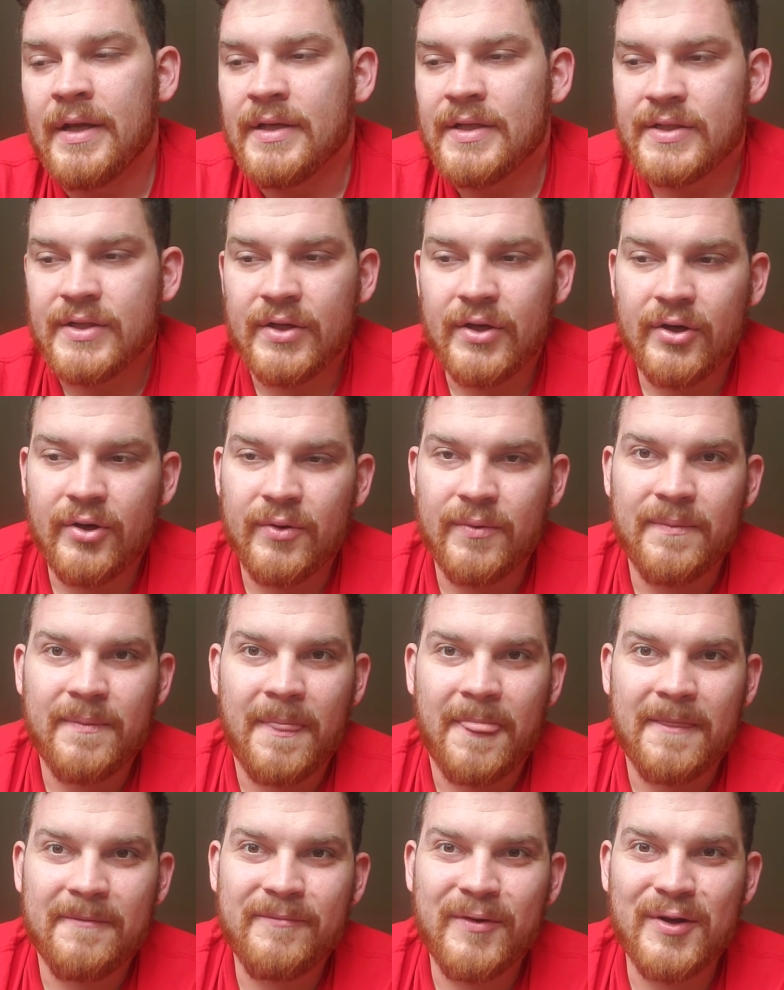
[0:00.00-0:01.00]
So,
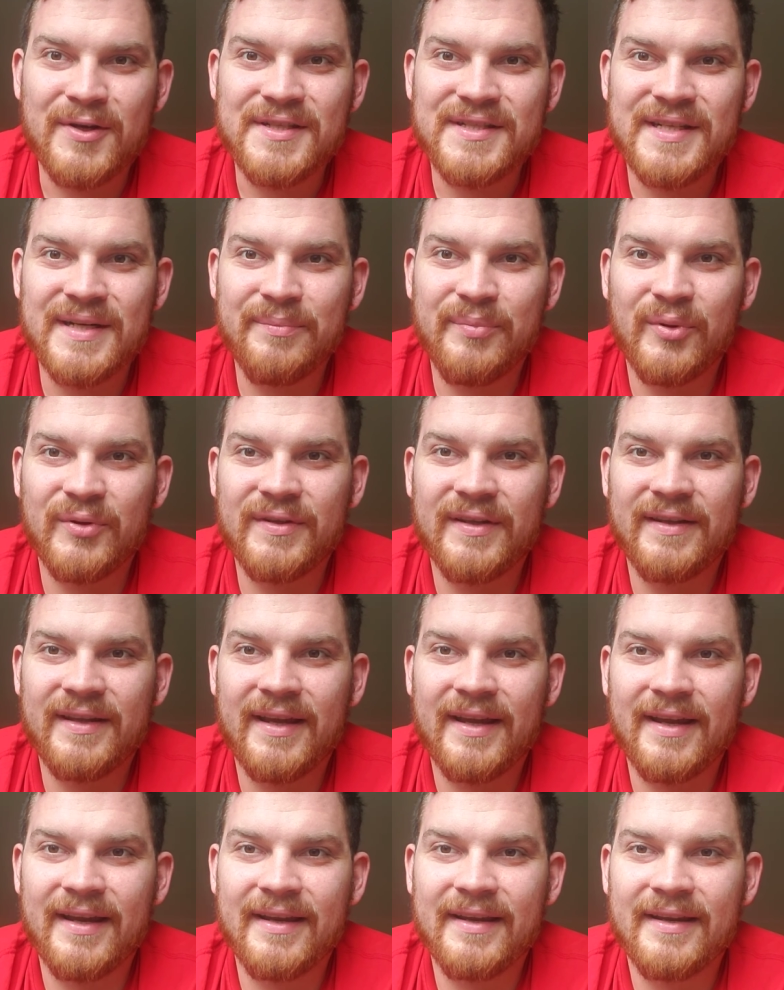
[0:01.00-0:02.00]
very simple
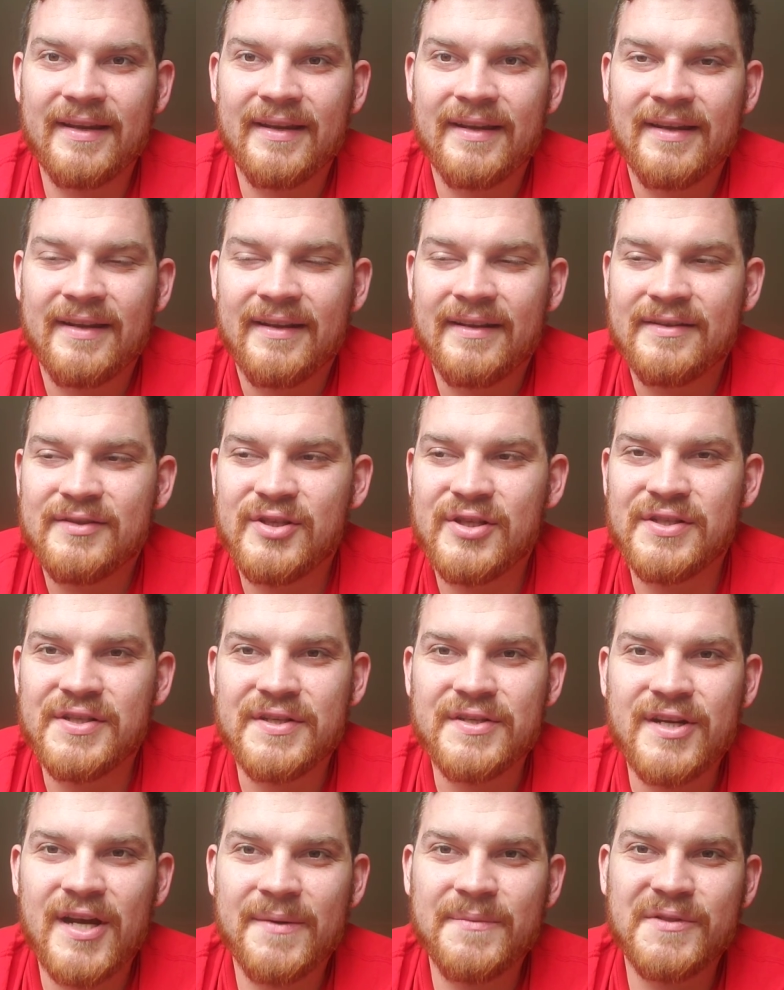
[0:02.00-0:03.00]
today.
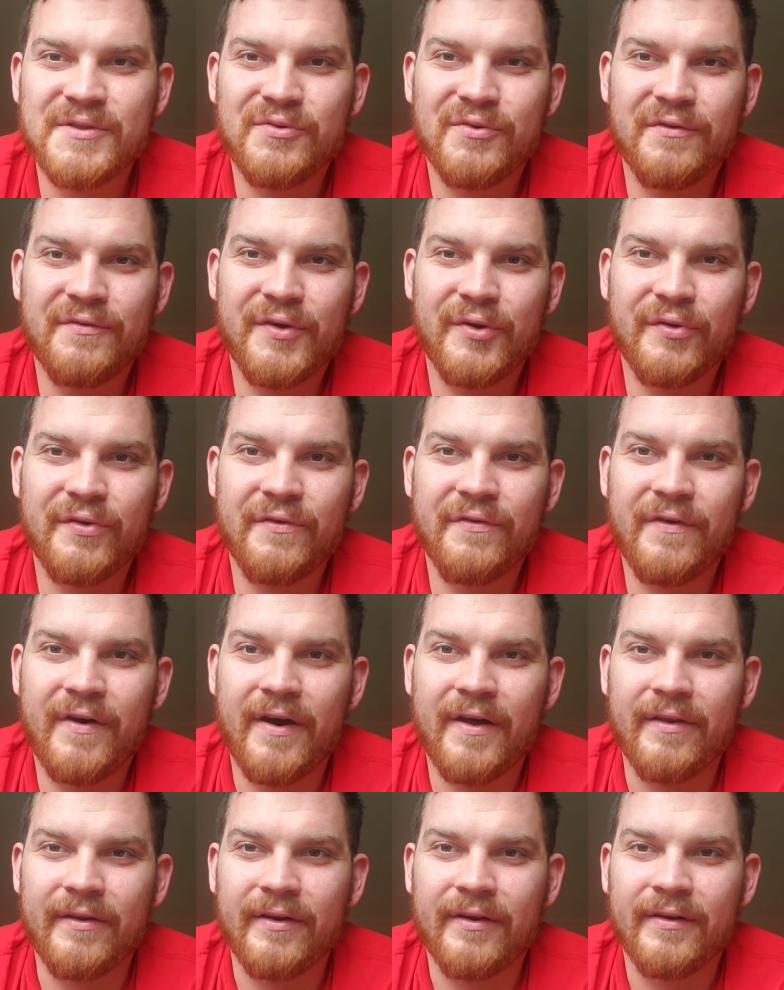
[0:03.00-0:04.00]
Jesus comes to reveal the
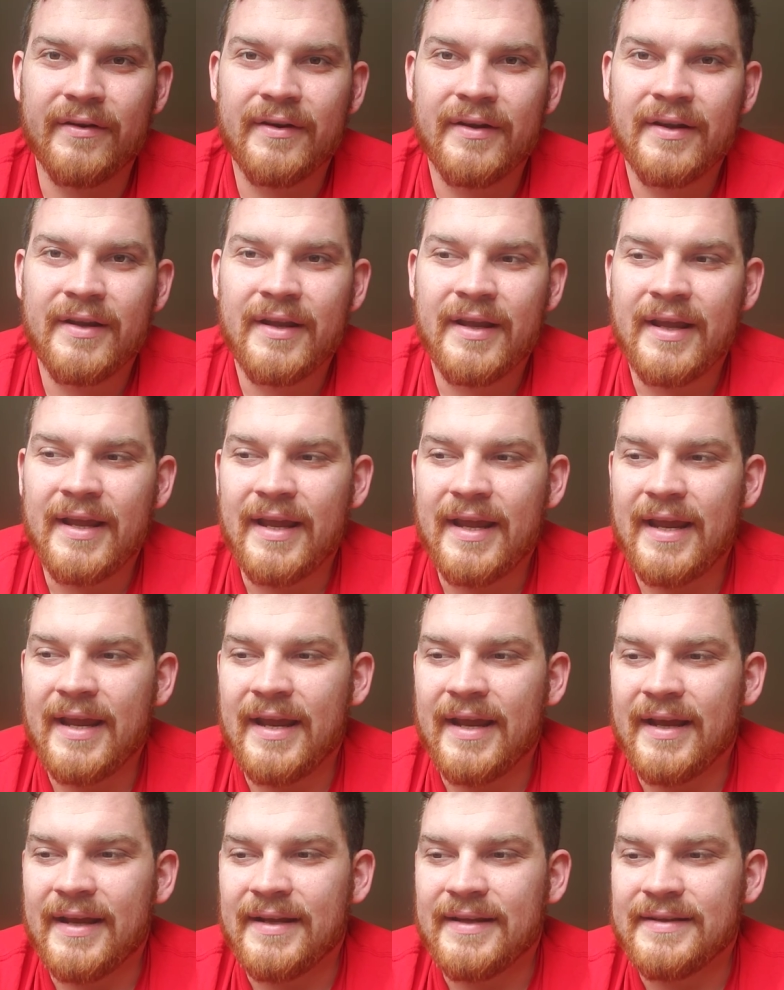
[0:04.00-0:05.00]
Father,
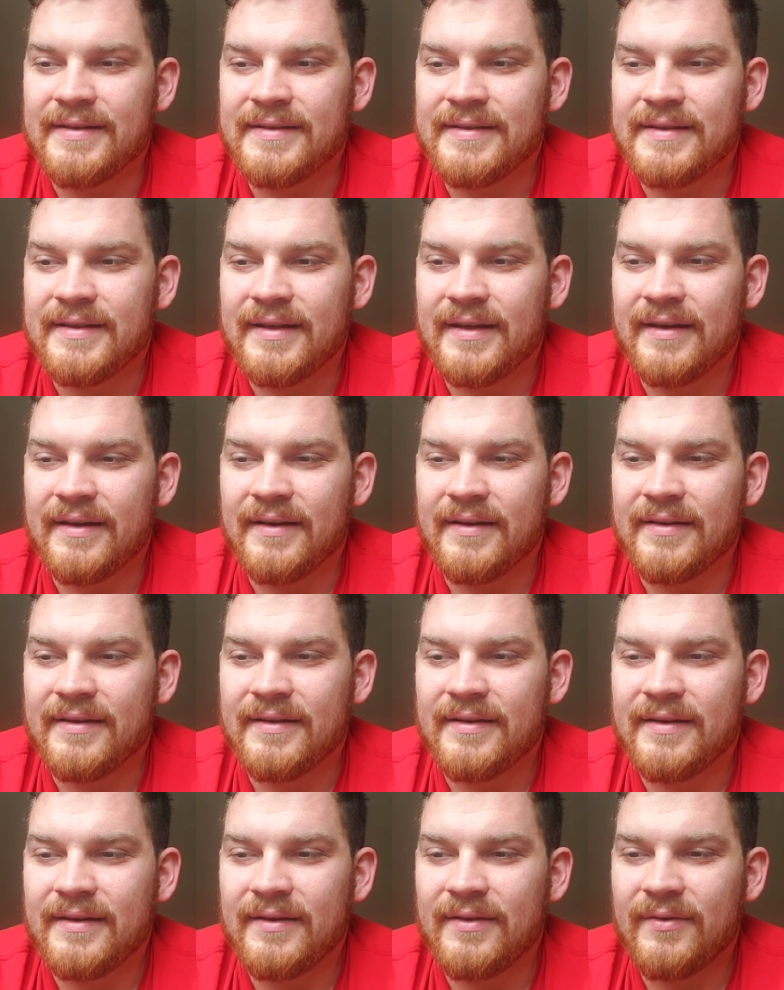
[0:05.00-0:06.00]
and
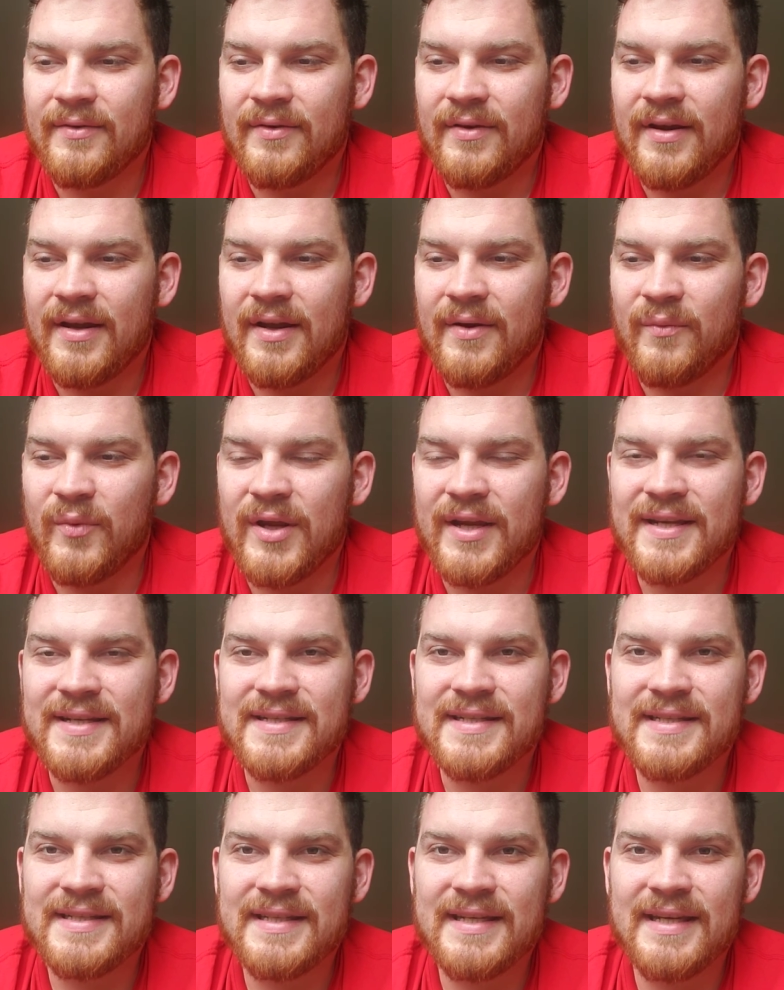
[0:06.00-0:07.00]
we can
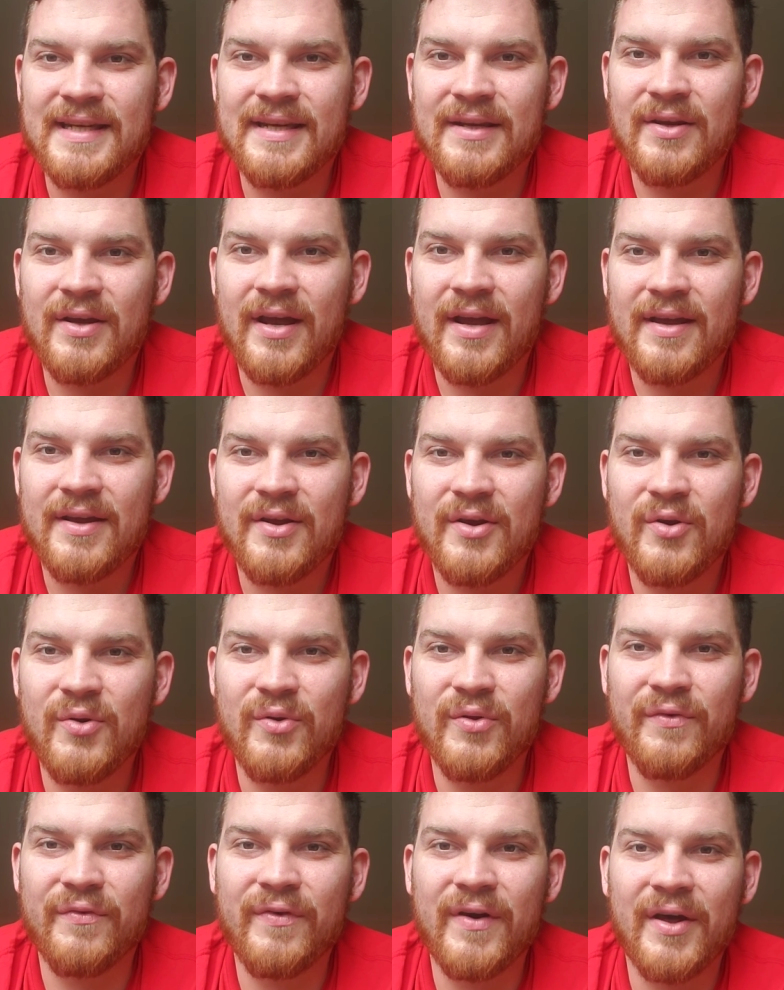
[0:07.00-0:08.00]
see
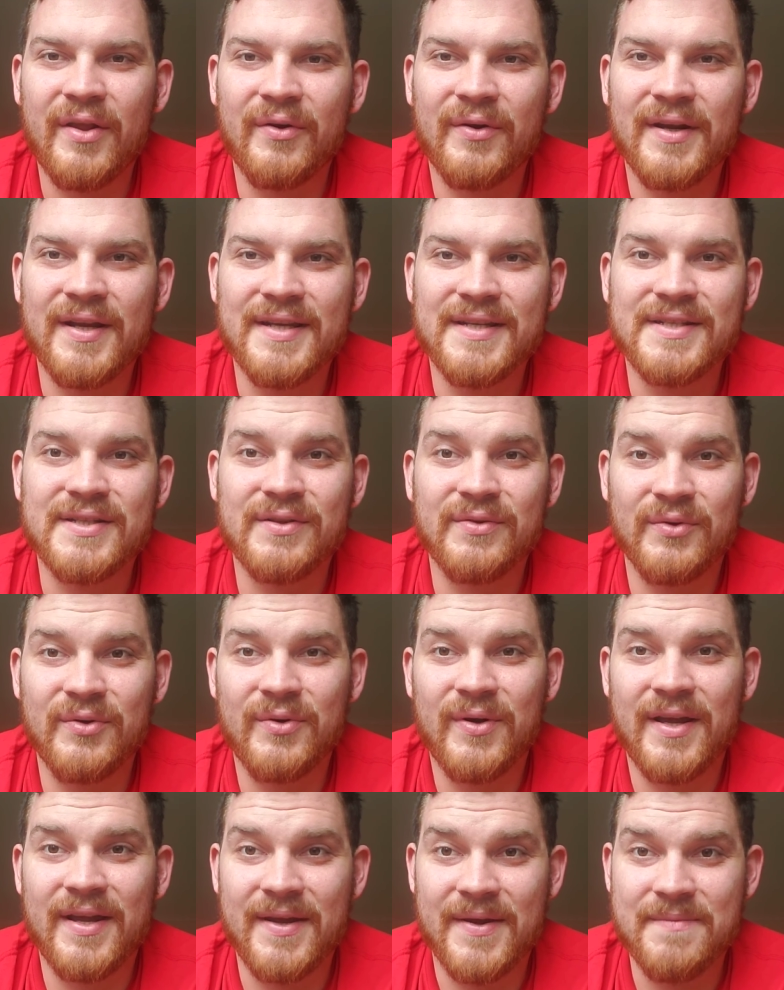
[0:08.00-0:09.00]
who the Father is through
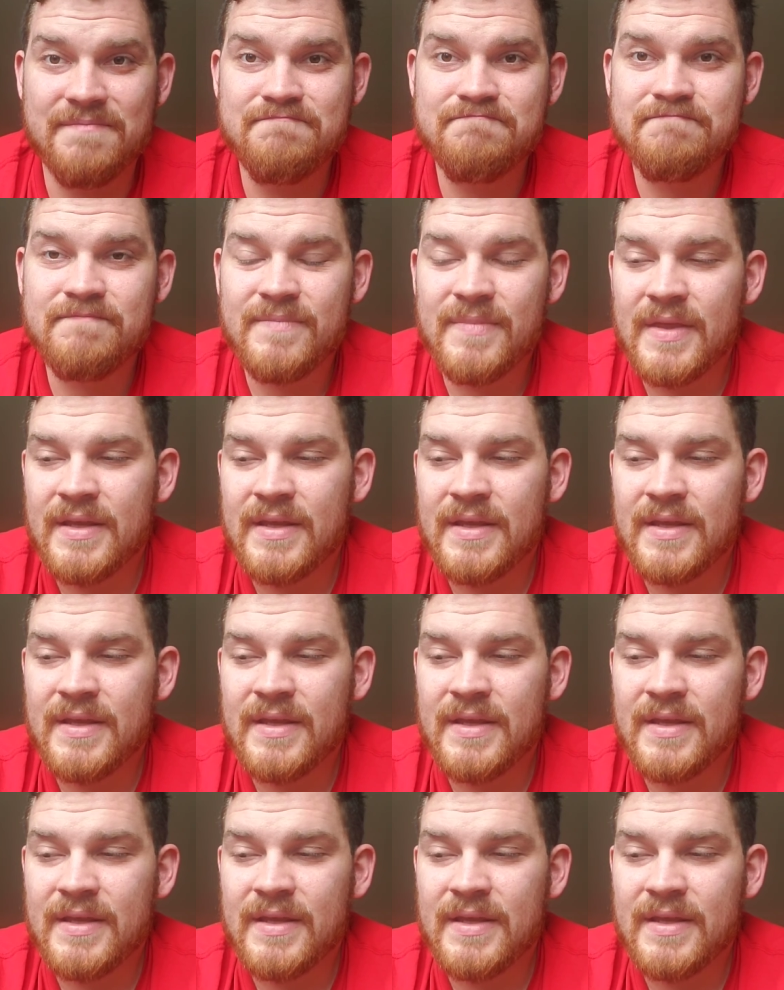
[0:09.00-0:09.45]
him.